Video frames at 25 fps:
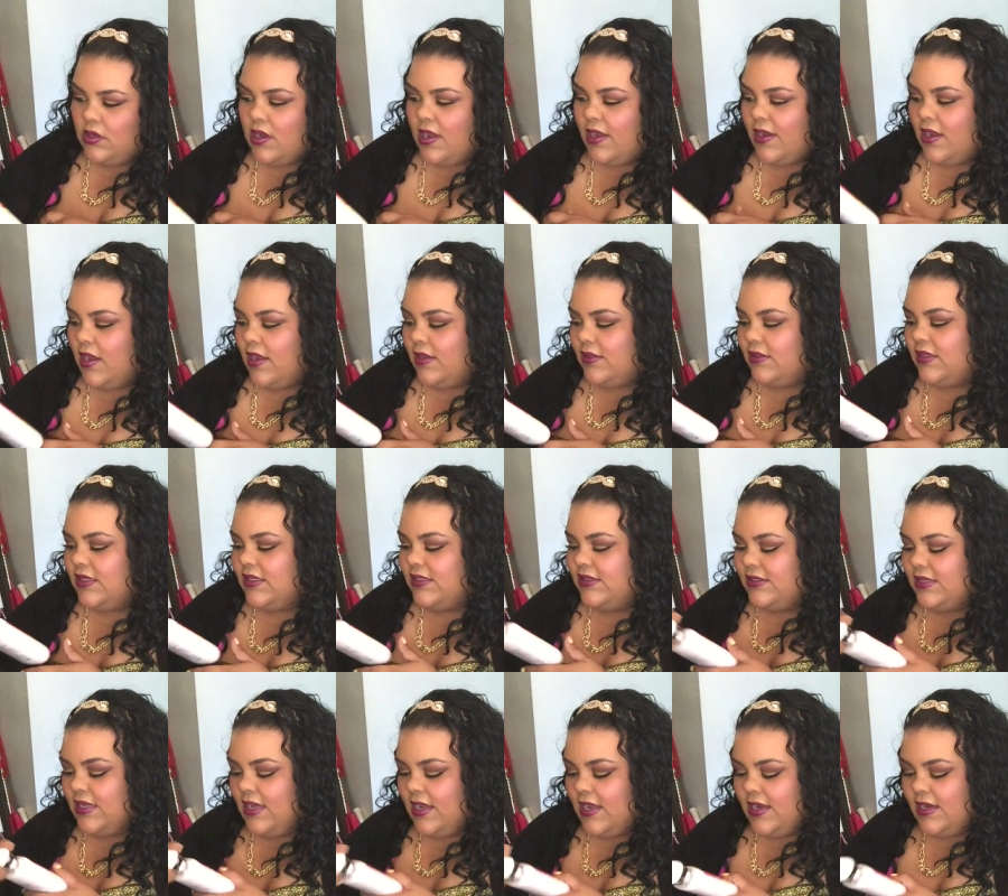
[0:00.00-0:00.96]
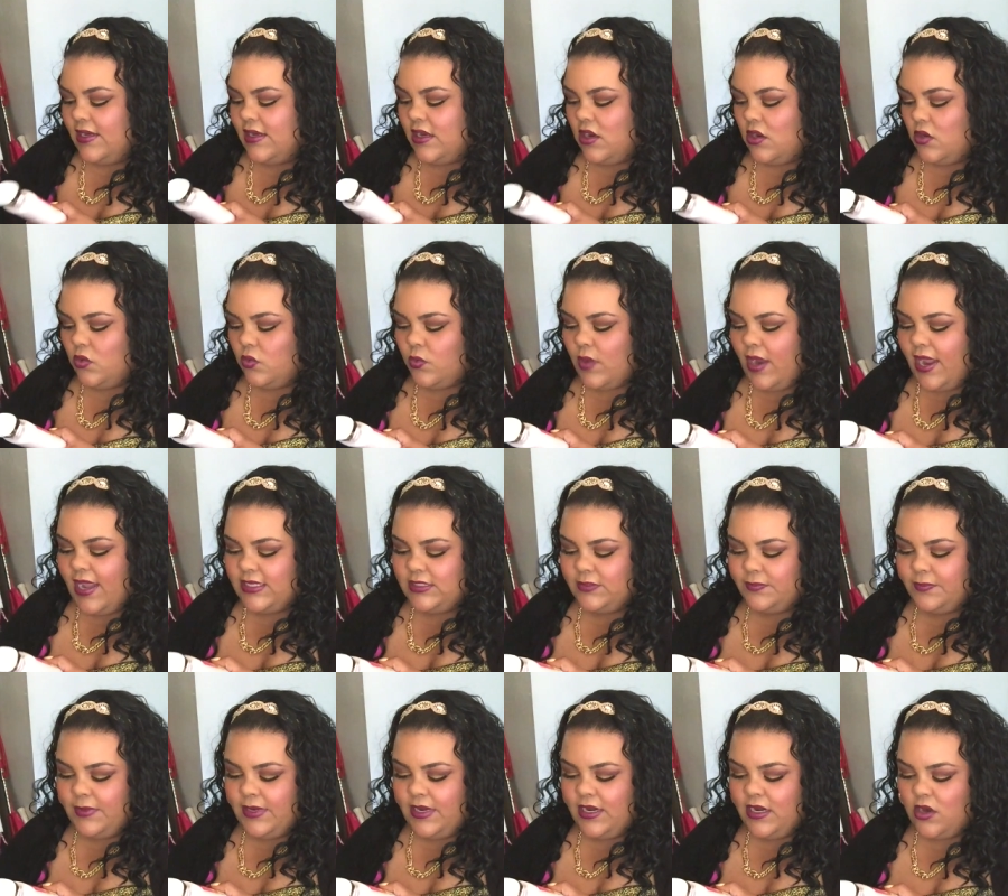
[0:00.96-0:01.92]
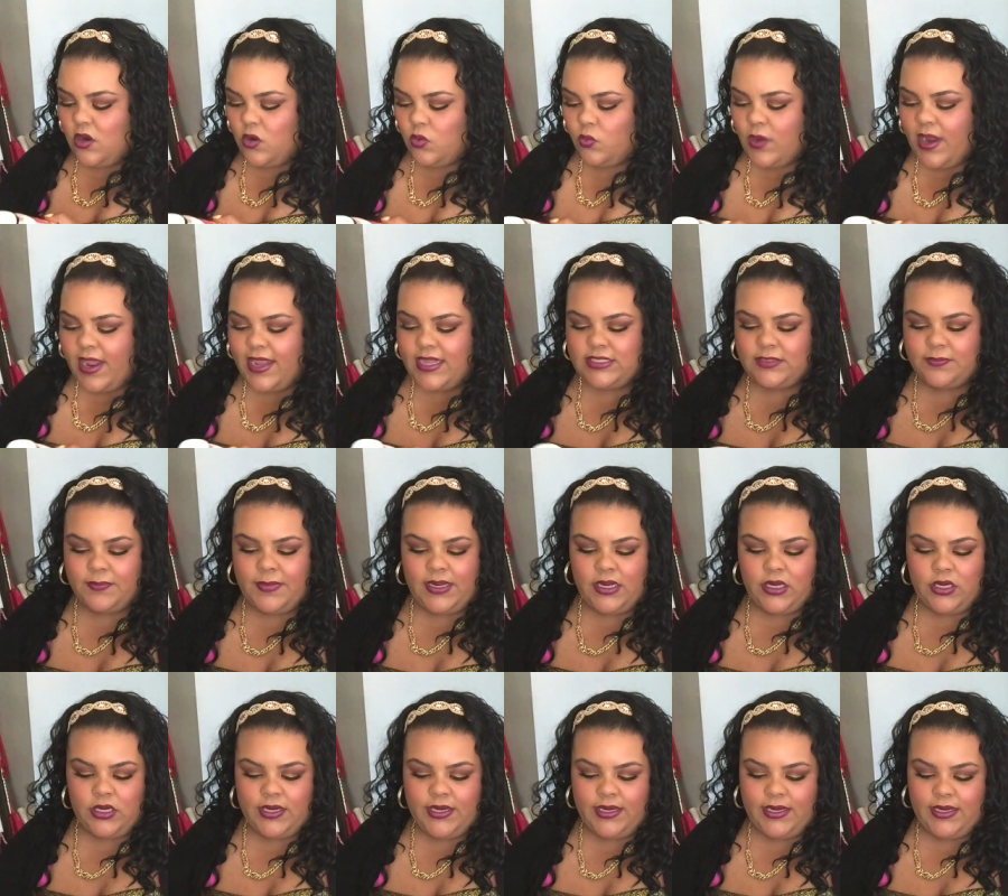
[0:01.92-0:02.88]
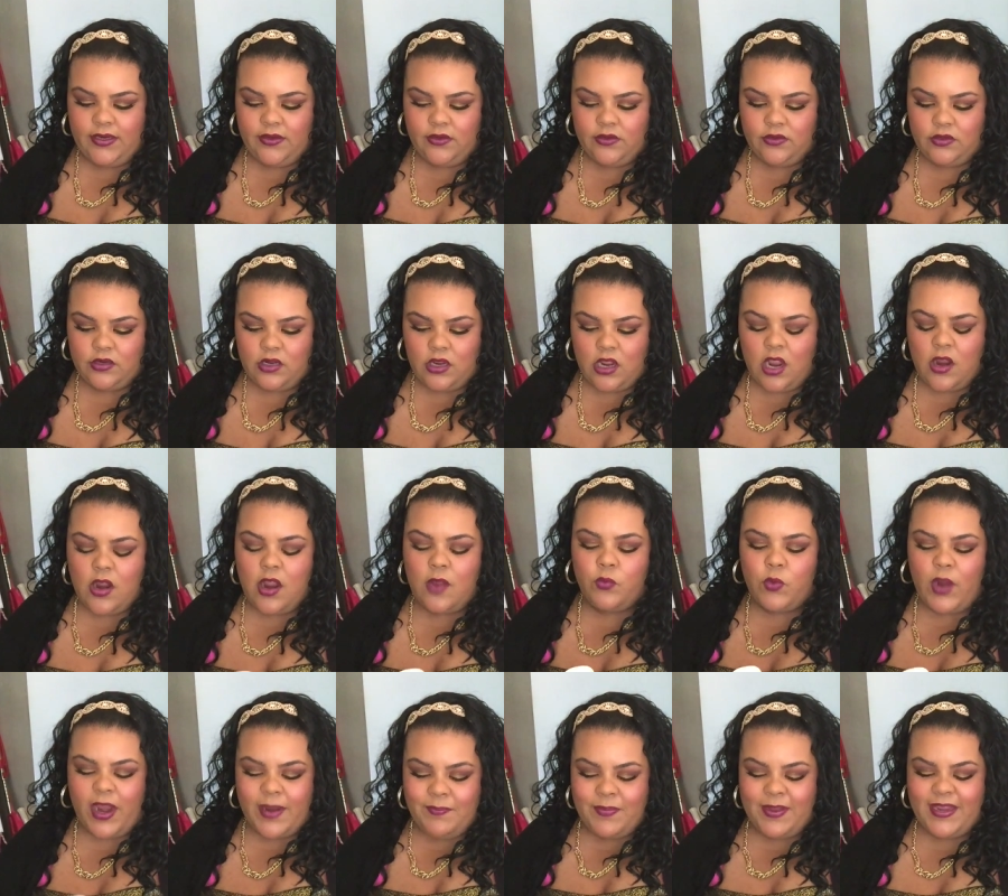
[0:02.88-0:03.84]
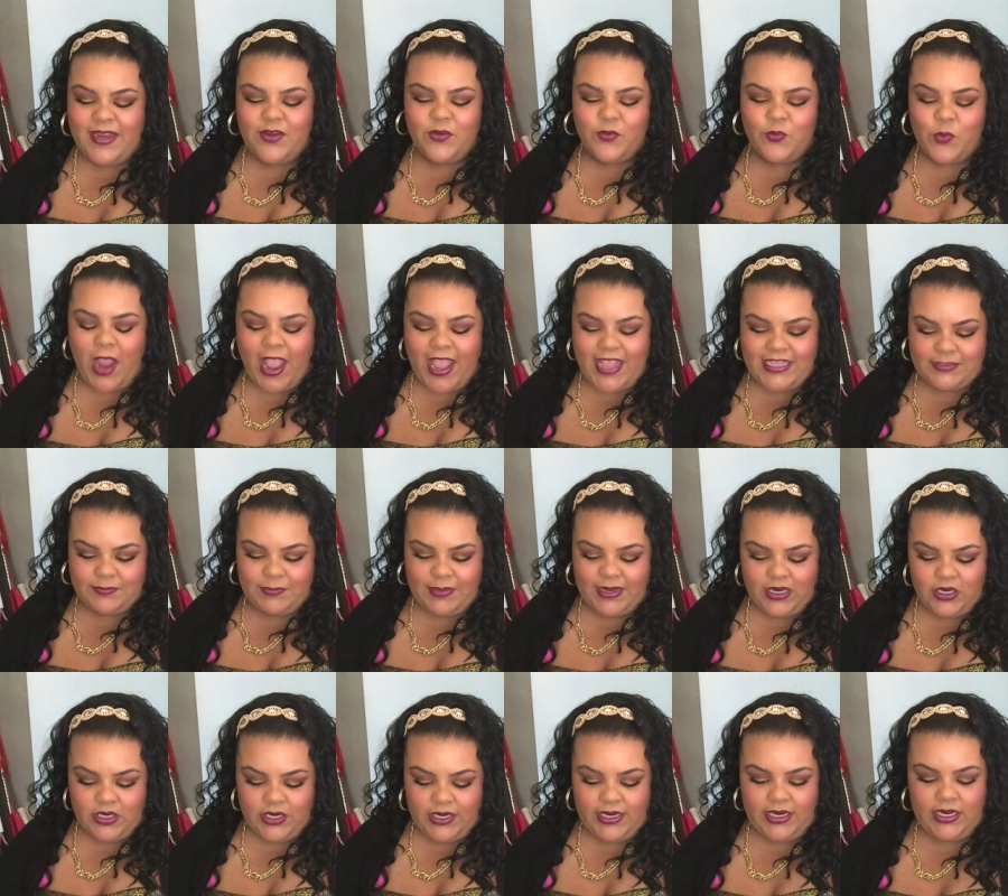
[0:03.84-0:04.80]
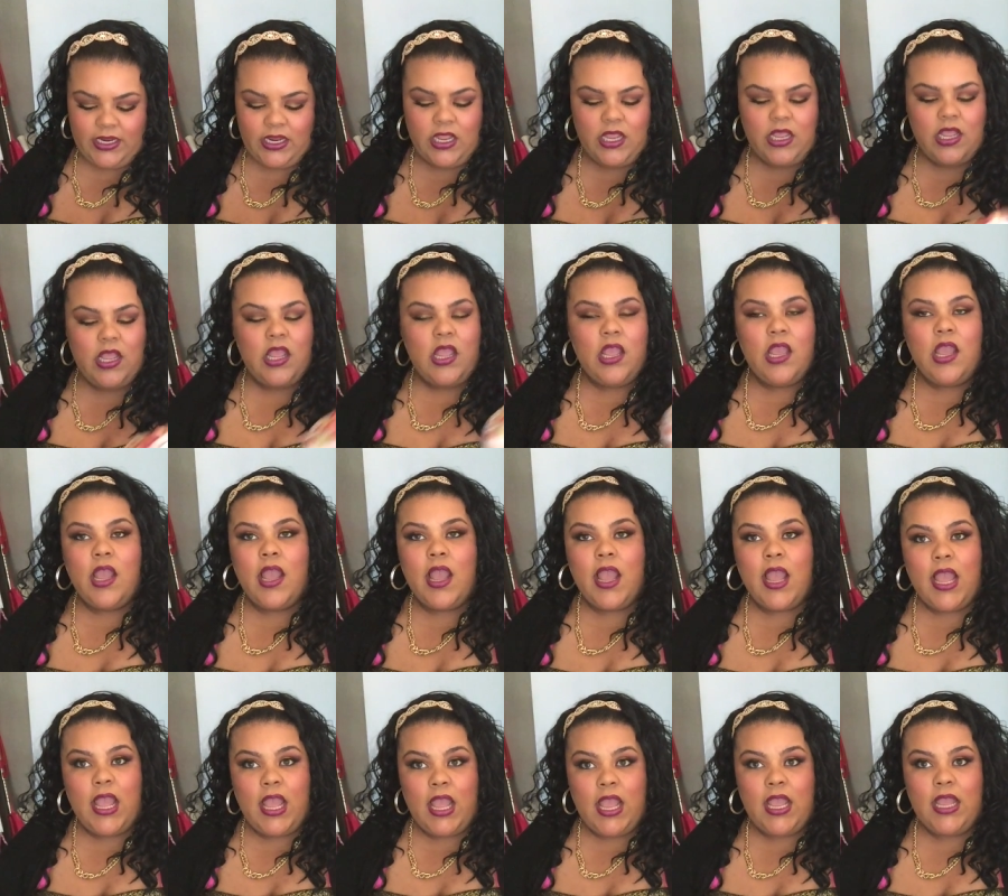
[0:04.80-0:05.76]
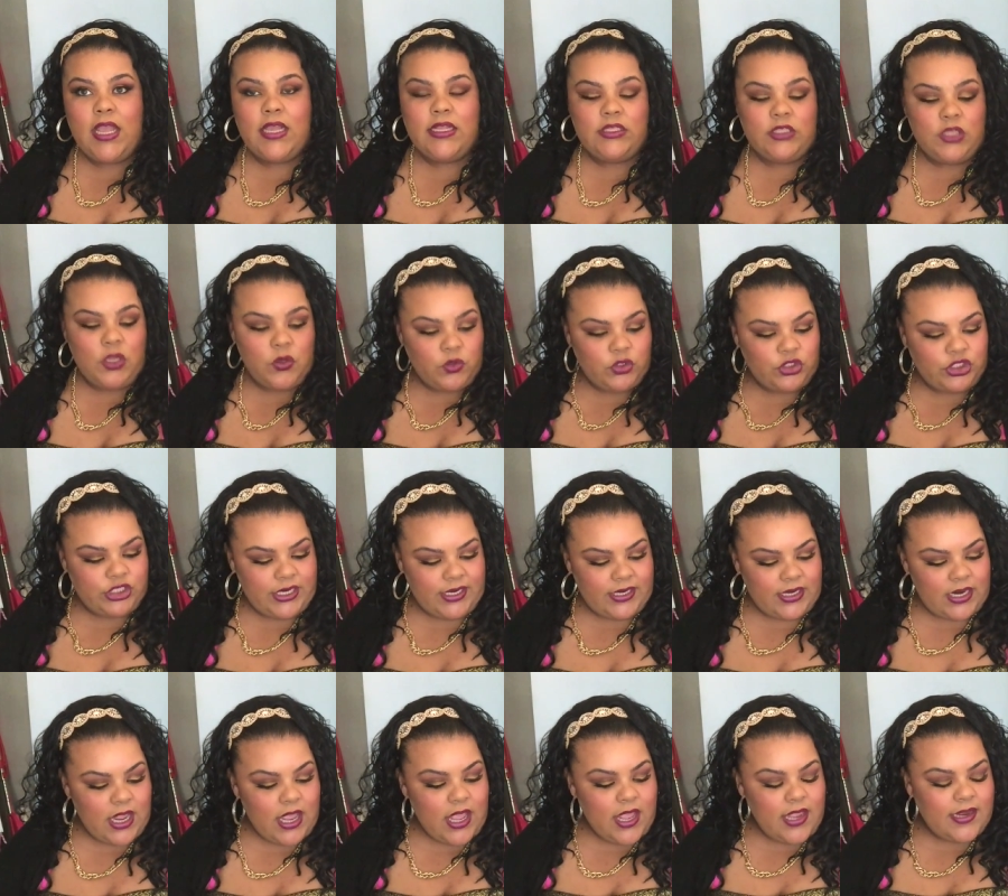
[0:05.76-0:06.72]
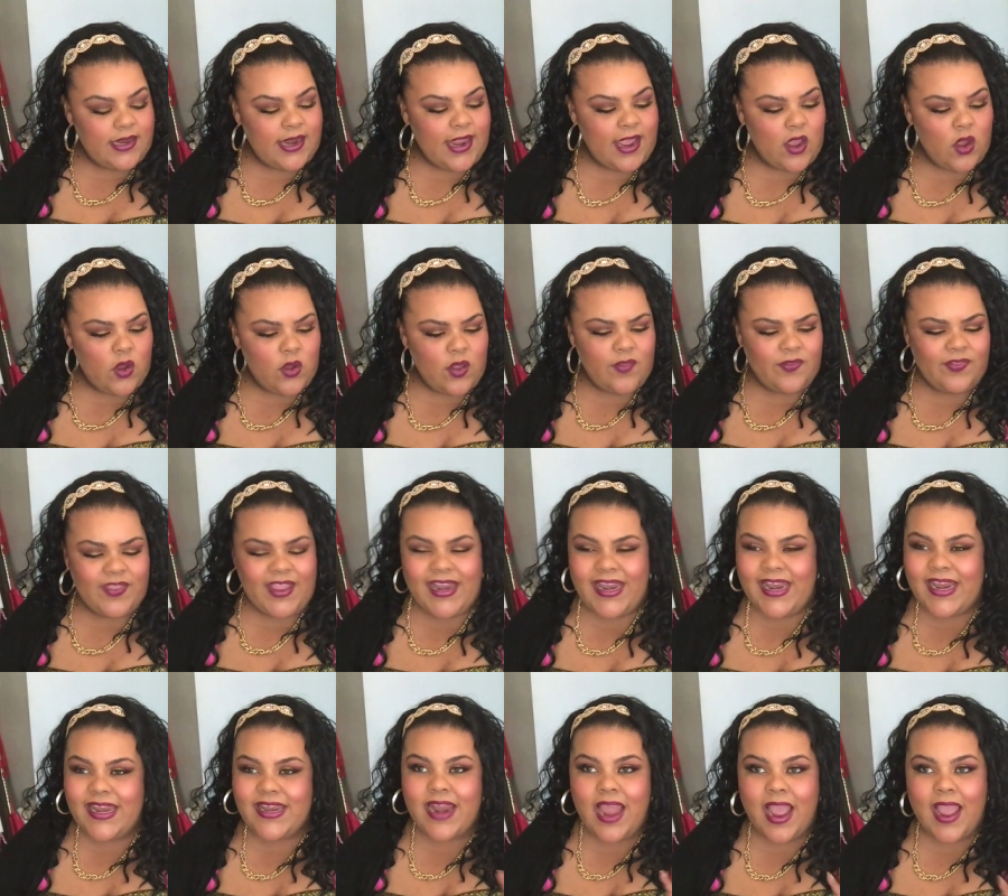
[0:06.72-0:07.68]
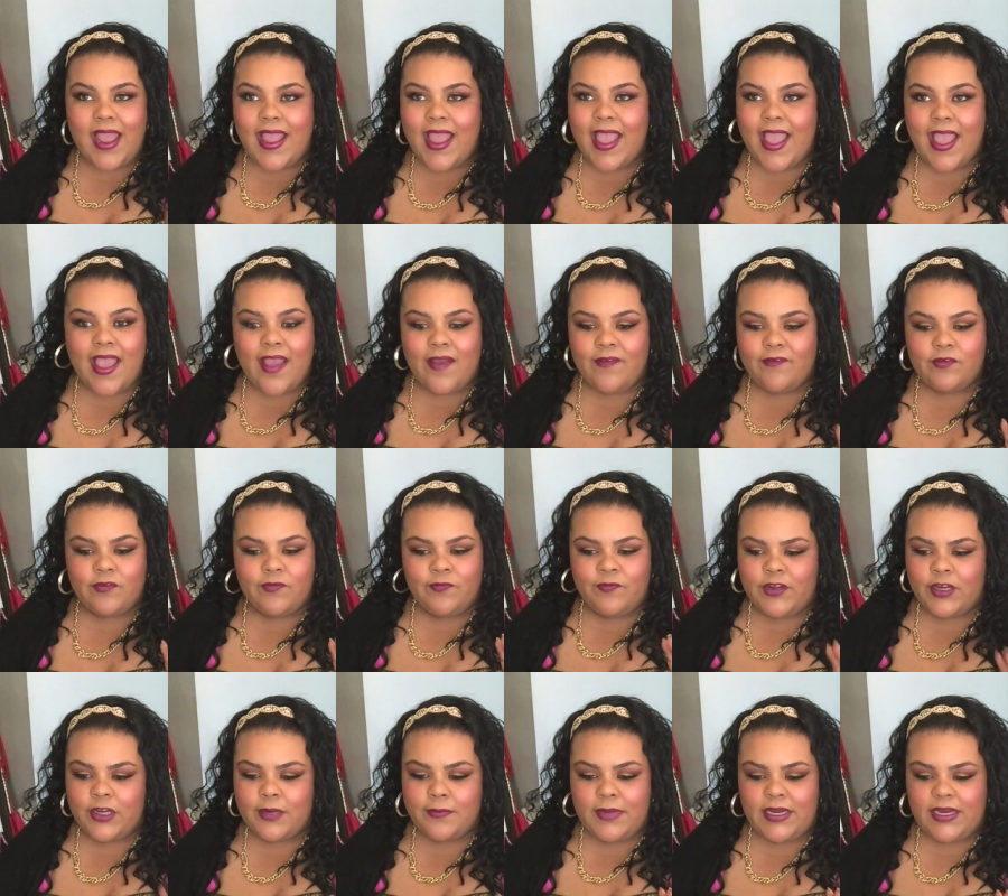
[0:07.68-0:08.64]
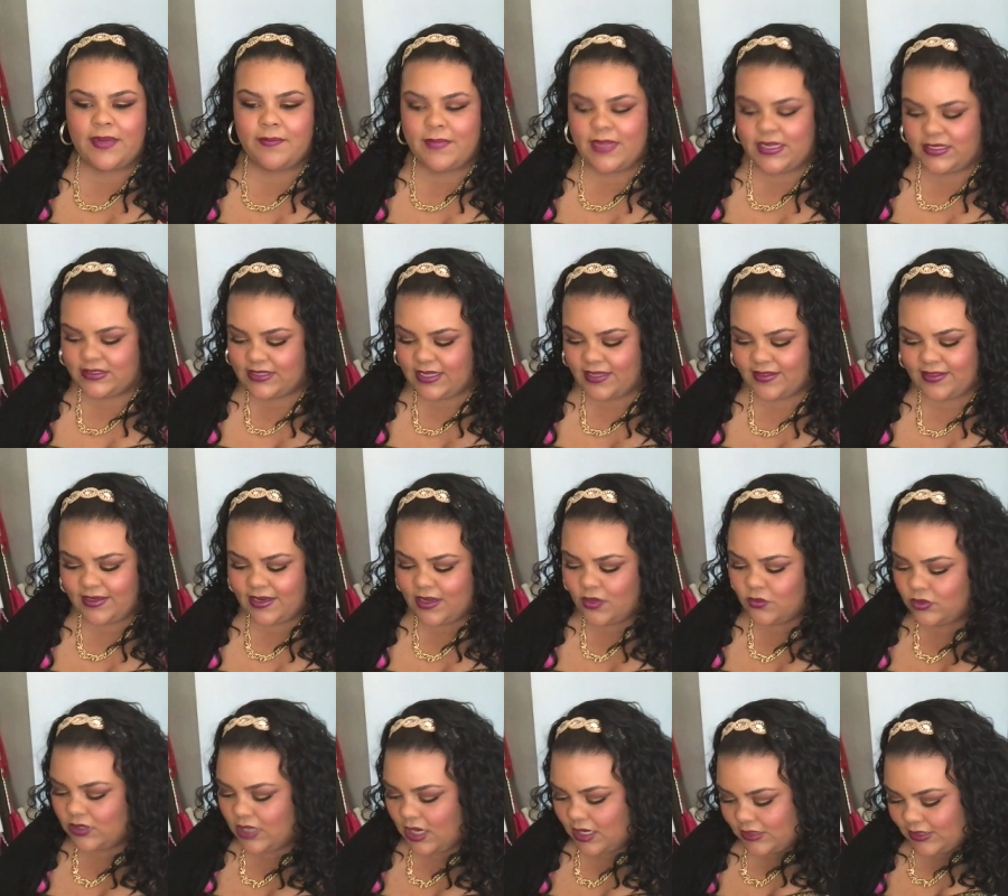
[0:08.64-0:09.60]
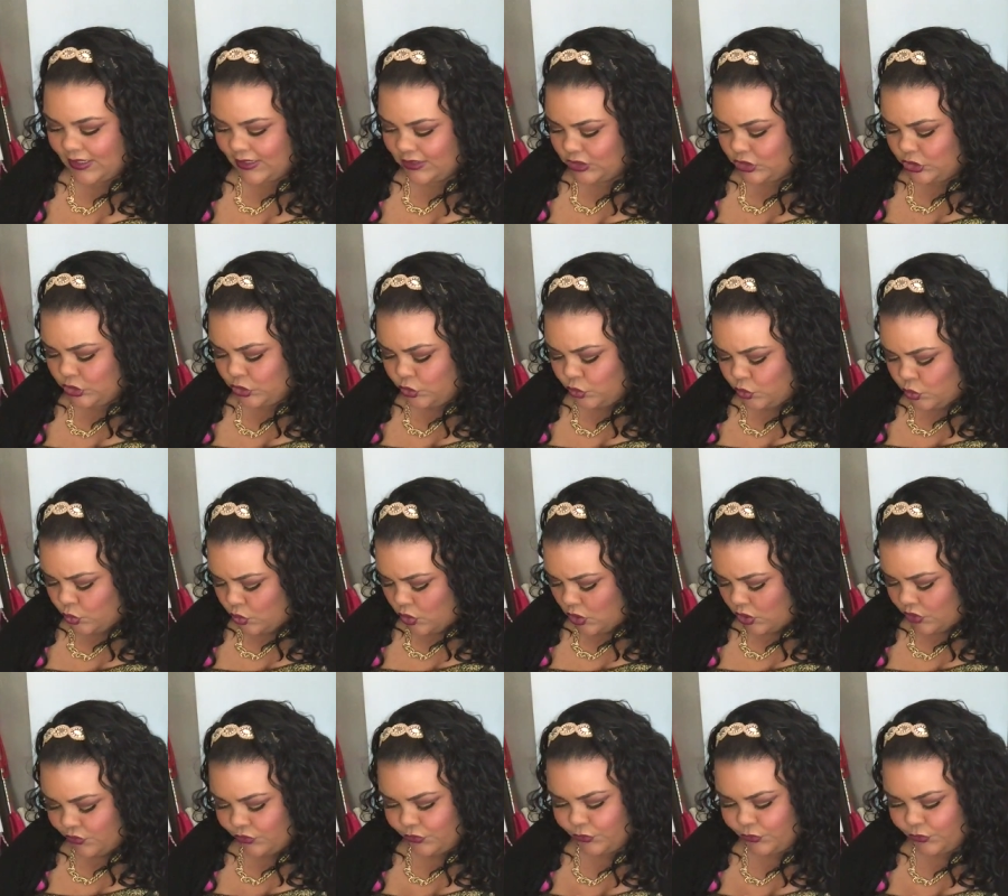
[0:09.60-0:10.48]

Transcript: I got the Sun Raspin Raspberry, uh, Ripened Raspberry uh, Lotion. Now, they did not have very many mists. I think I only got like two or